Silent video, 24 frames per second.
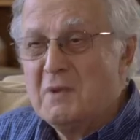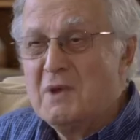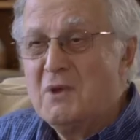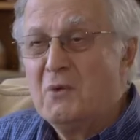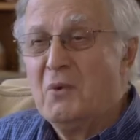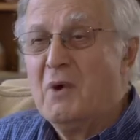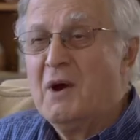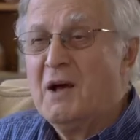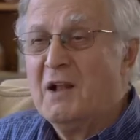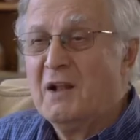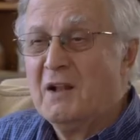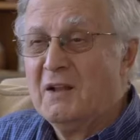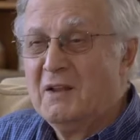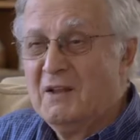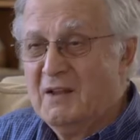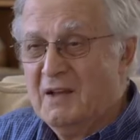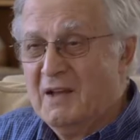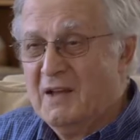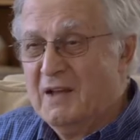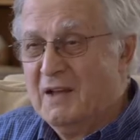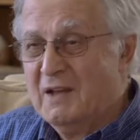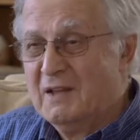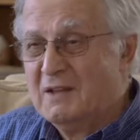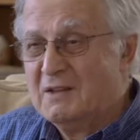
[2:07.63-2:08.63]
me well
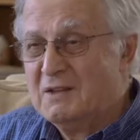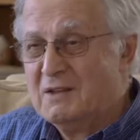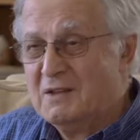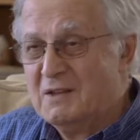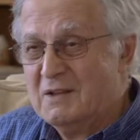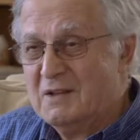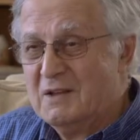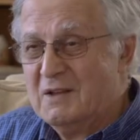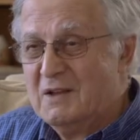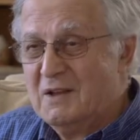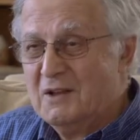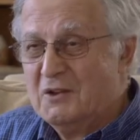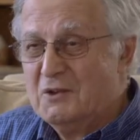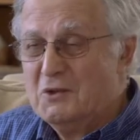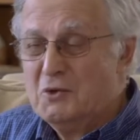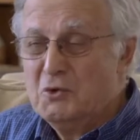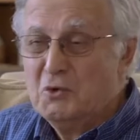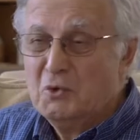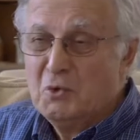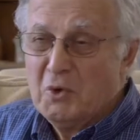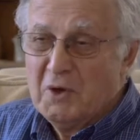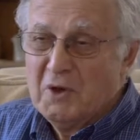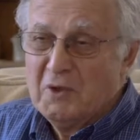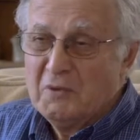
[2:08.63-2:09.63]
and
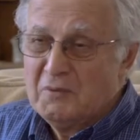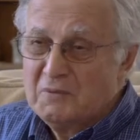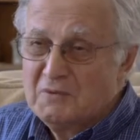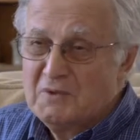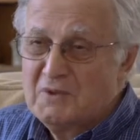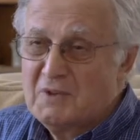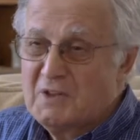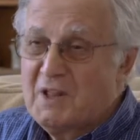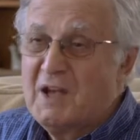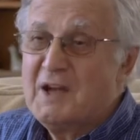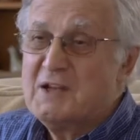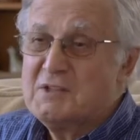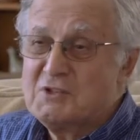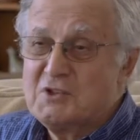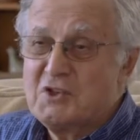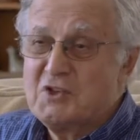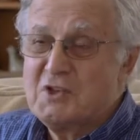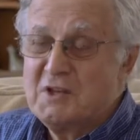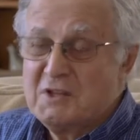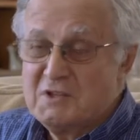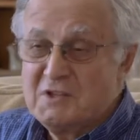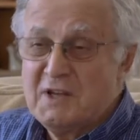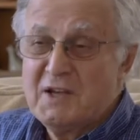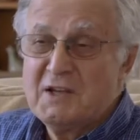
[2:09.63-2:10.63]
knew what kinds of
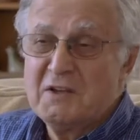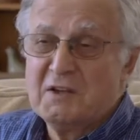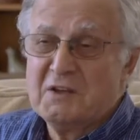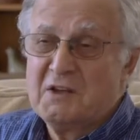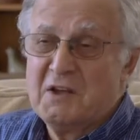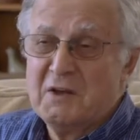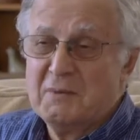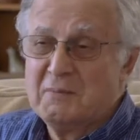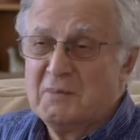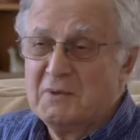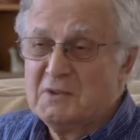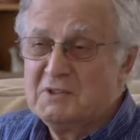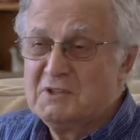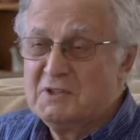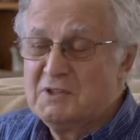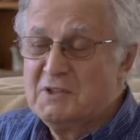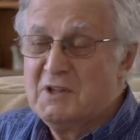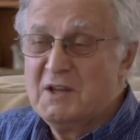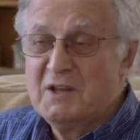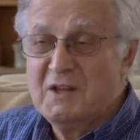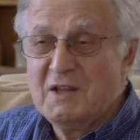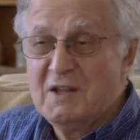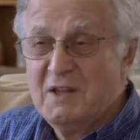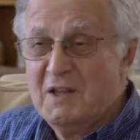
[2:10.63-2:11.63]
things I'd accomplished,
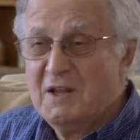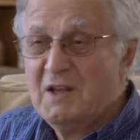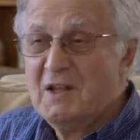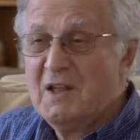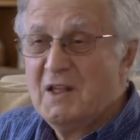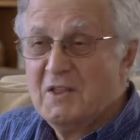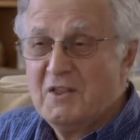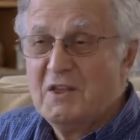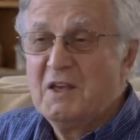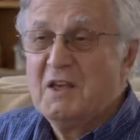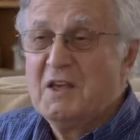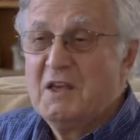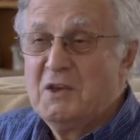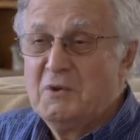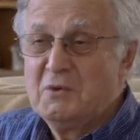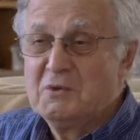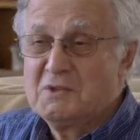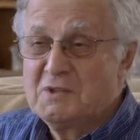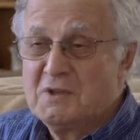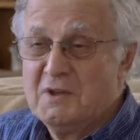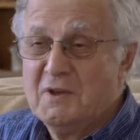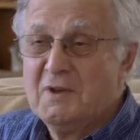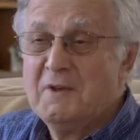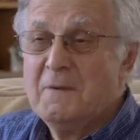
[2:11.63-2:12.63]
and I think he
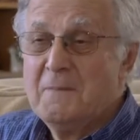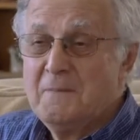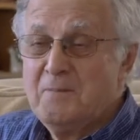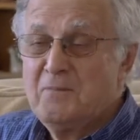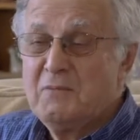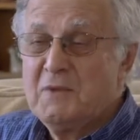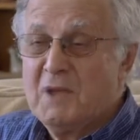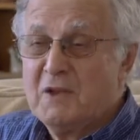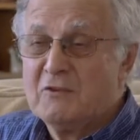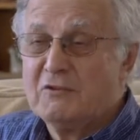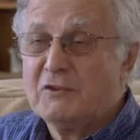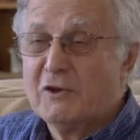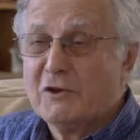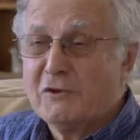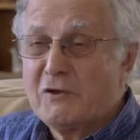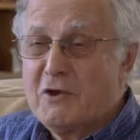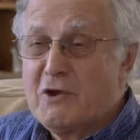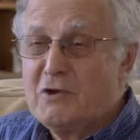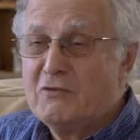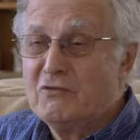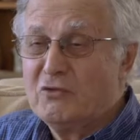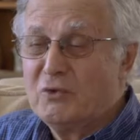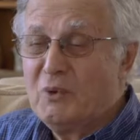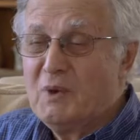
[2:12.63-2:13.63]
was
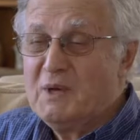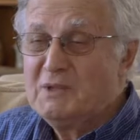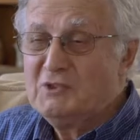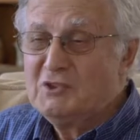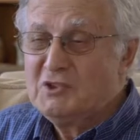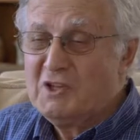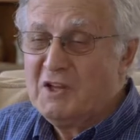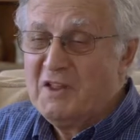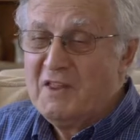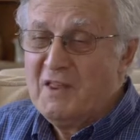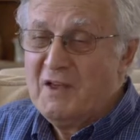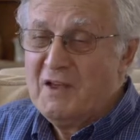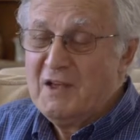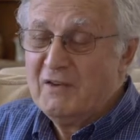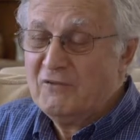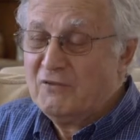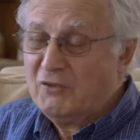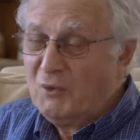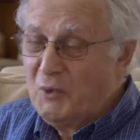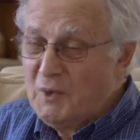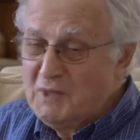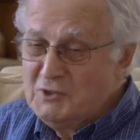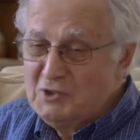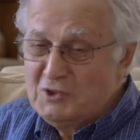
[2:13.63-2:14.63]
very influential
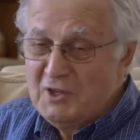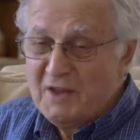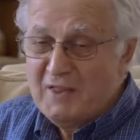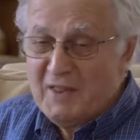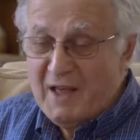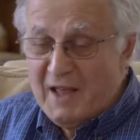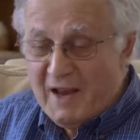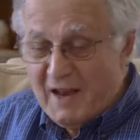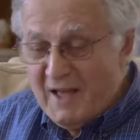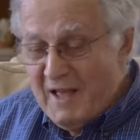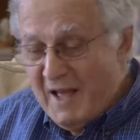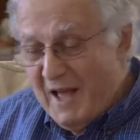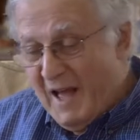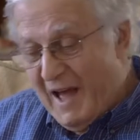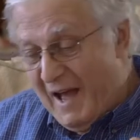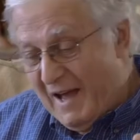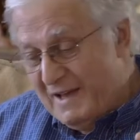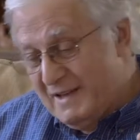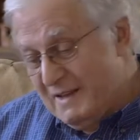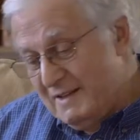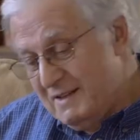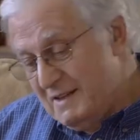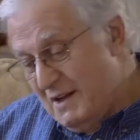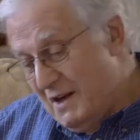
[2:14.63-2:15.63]
influential in that.
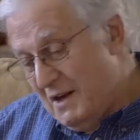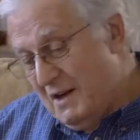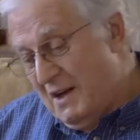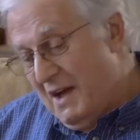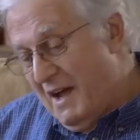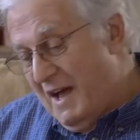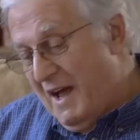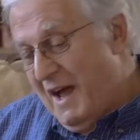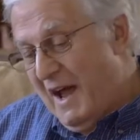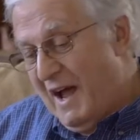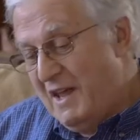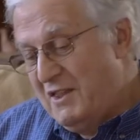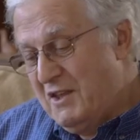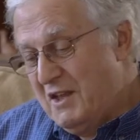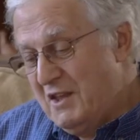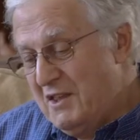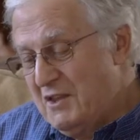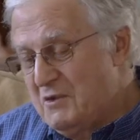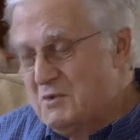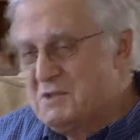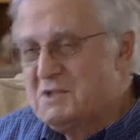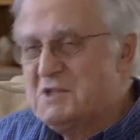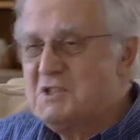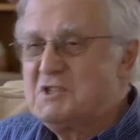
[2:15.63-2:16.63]
I, you know, I think
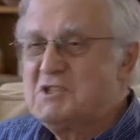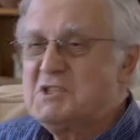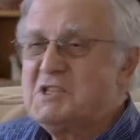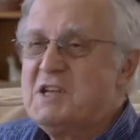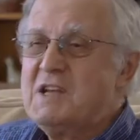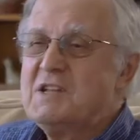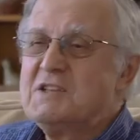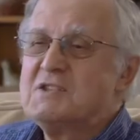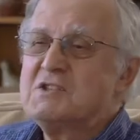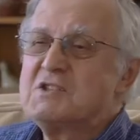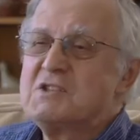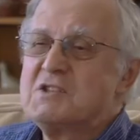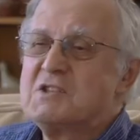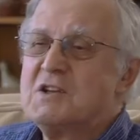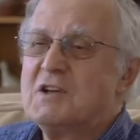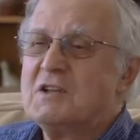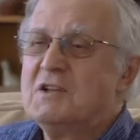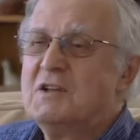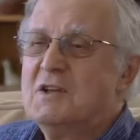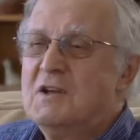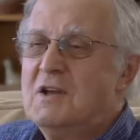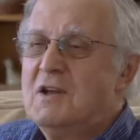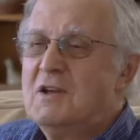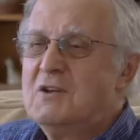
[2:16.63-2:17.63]
there was a sense
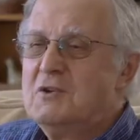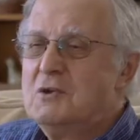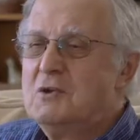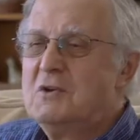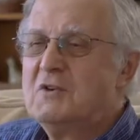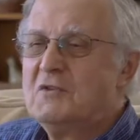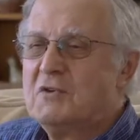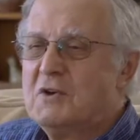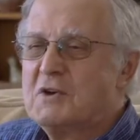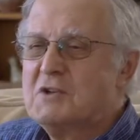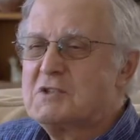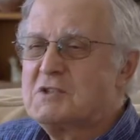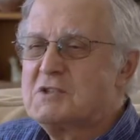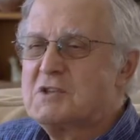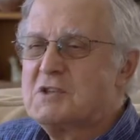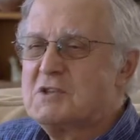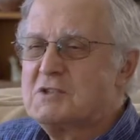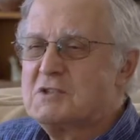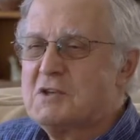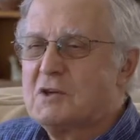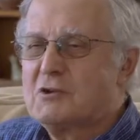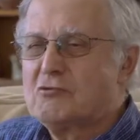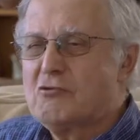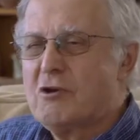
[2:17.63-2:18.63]
that
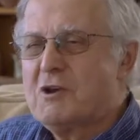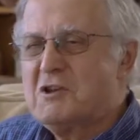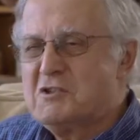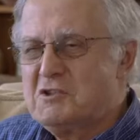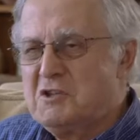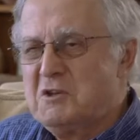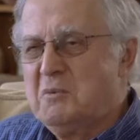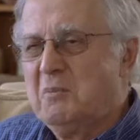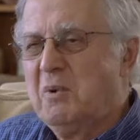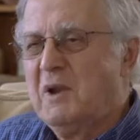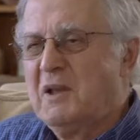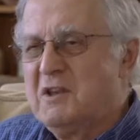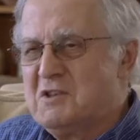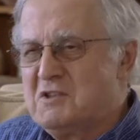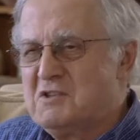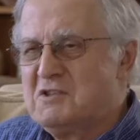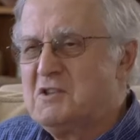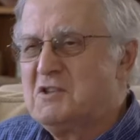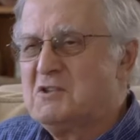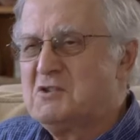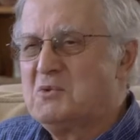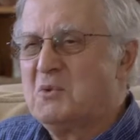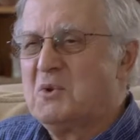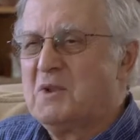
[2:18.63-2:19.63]
universities are crazy
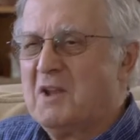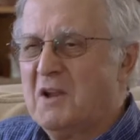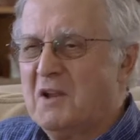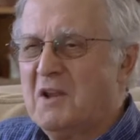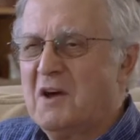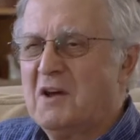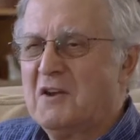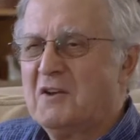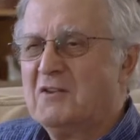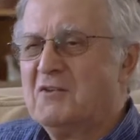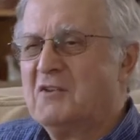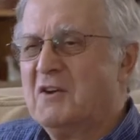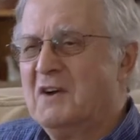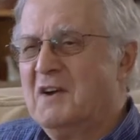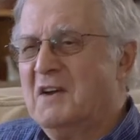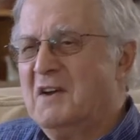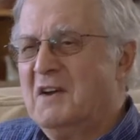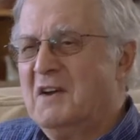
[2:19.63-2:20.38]
places with a lot of